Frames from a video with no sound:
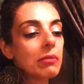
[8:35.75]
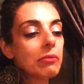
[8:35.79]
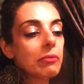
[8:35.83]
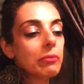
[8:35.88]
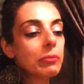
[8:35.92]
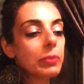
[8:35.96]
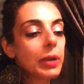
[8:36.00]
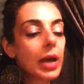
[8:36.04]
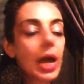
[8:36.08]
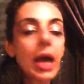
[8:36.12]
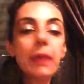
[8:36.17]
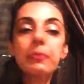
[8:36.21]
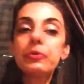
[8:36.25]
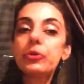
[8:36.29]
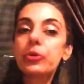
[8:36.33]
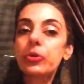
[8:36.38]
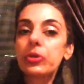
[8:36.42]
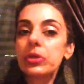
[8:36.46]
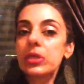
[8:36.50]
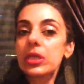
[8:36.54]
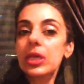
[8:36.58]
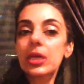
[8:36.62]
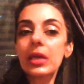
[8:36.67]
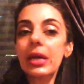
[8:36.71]
perhaps you
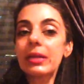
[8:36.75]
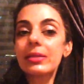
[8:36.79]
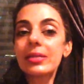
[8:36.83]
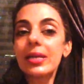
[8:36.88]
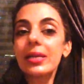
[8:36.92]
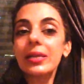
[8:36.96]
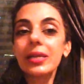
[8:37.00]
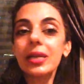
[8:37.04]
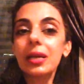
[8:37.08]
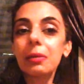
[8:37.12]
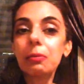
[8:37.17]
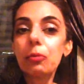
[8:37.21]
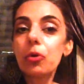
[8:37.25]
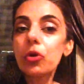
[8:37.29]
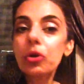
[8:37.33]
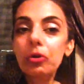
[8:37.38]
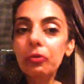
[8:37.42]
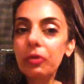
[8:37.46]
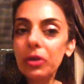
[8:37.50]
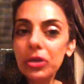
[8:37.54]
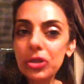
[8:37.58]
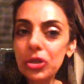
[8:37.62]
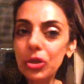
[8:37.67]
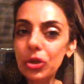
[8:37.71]
could say, attending a
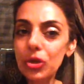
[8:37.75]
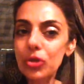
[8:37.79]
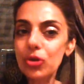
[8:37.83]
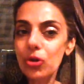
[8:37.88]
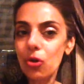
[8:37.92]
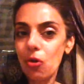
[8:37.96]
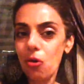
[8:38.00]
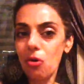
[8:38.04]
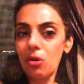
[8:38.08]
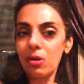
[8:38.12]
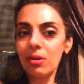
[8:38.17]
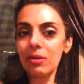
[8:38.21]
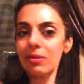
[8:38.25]
motivational talk.